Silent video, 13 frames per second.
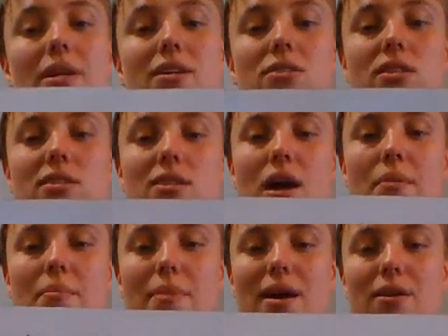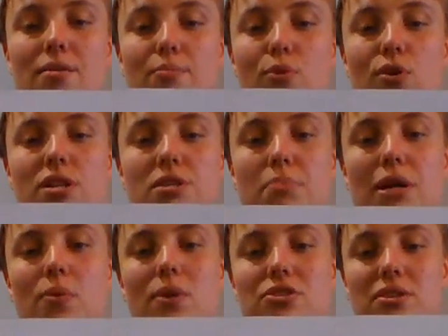one because it's not that important.
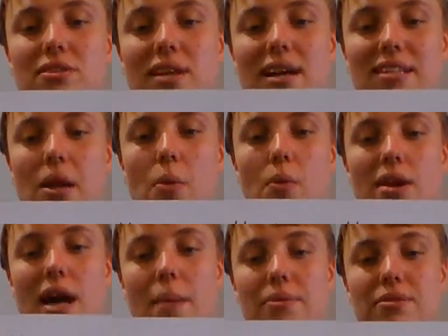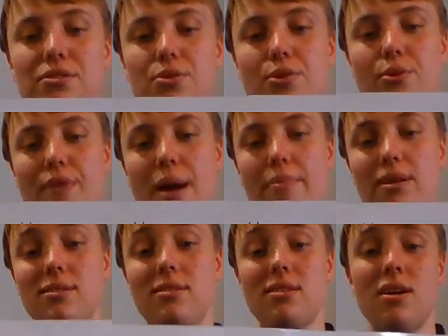My question is asking what happens to the
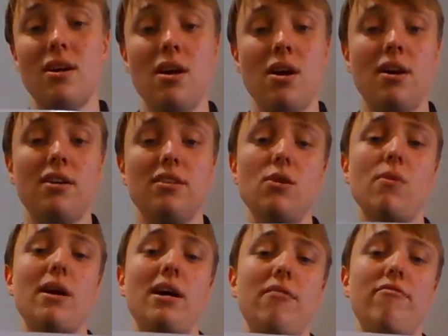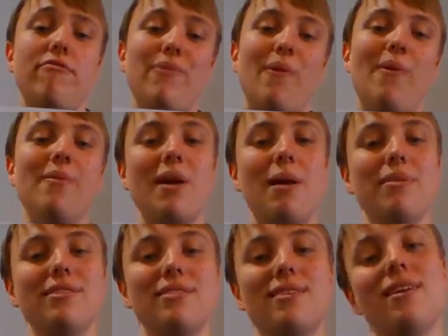rabbits. So I have four
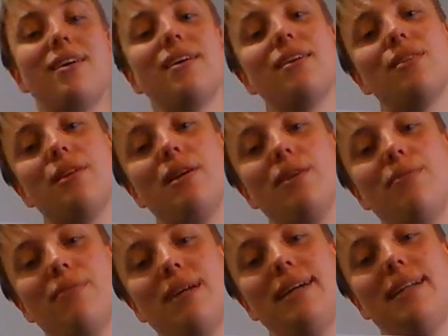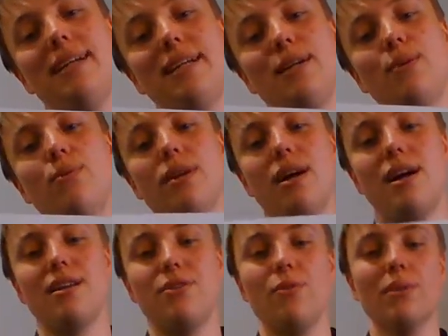rabbits. They're really cute
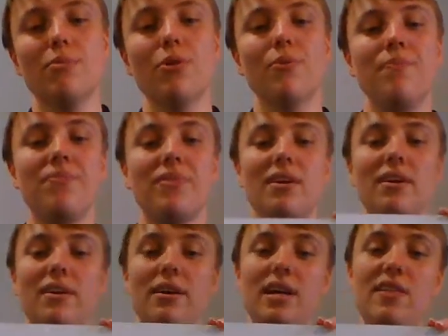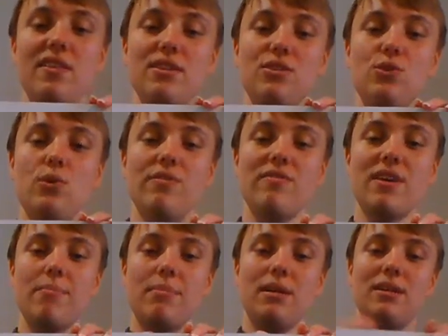and adorable. And then two of
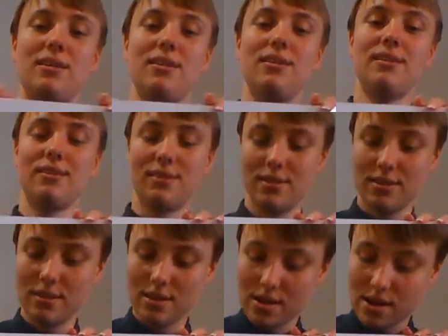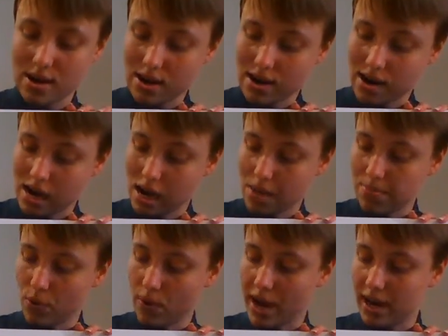them
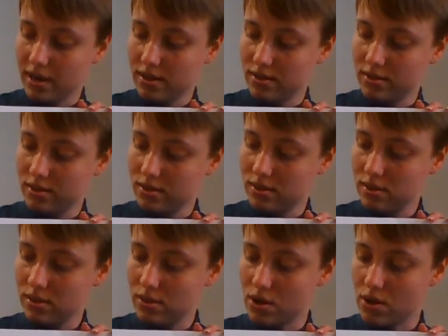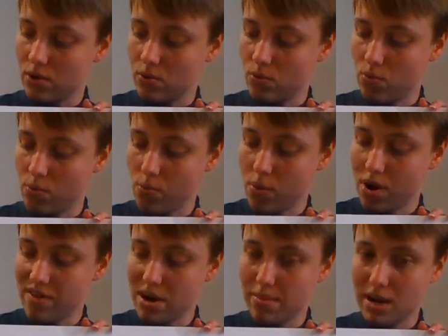hop away. So
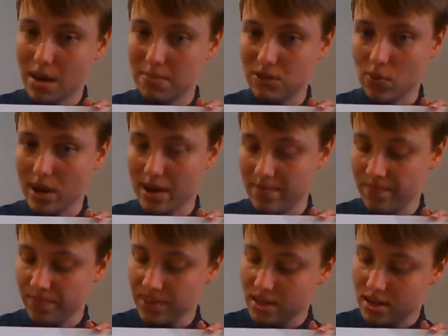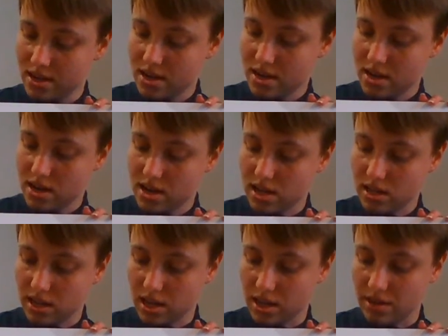one rabbit hops away
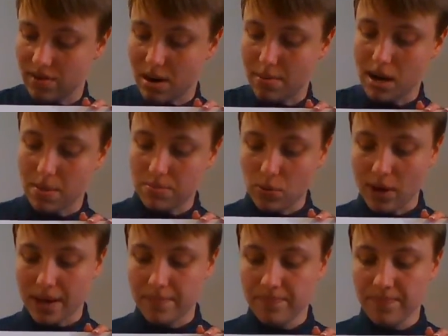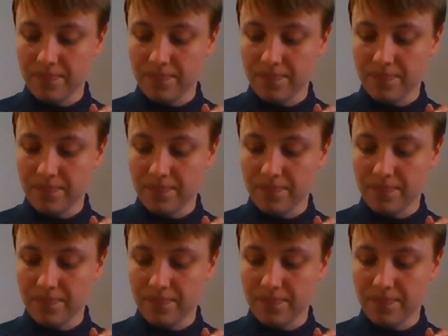and the other rabbit hops away.